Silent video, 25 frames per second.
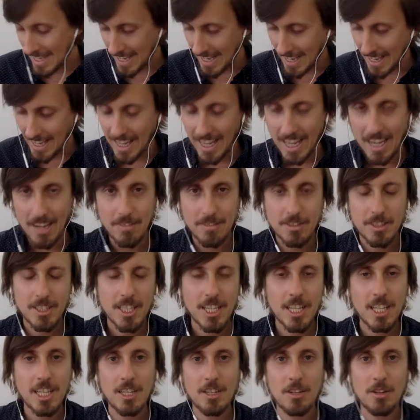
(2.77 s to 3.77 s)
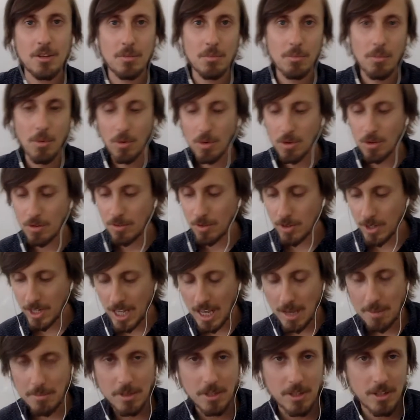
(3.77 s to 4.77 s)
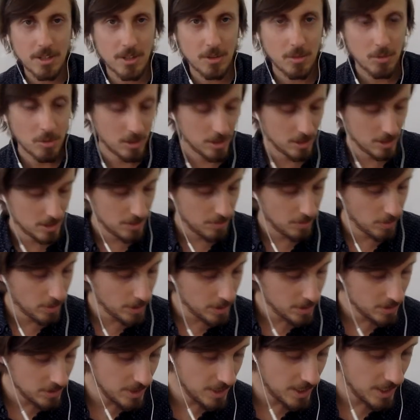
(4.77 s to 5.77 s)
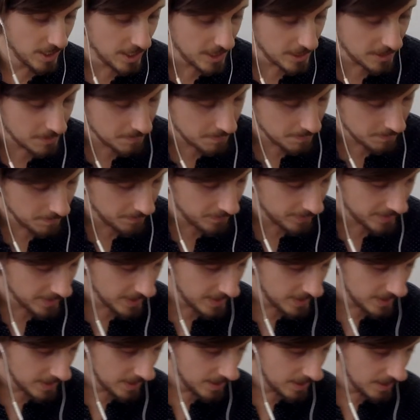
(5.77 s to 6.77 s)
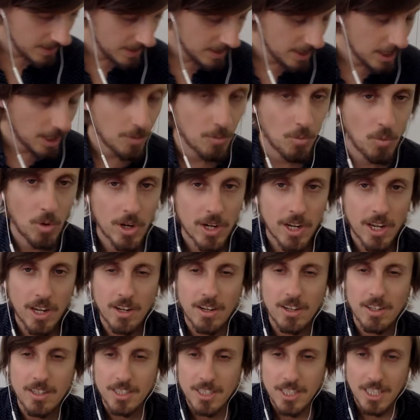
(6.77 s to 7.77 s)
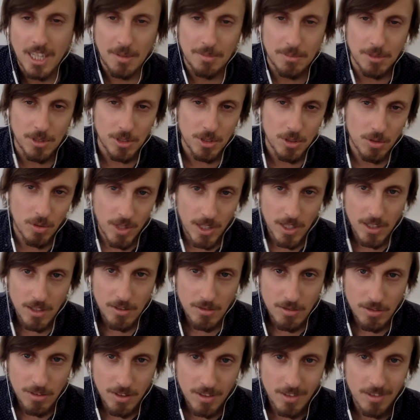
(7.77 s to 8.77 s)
I have 10 more vocabulary words for you today. I'm working on chapter 12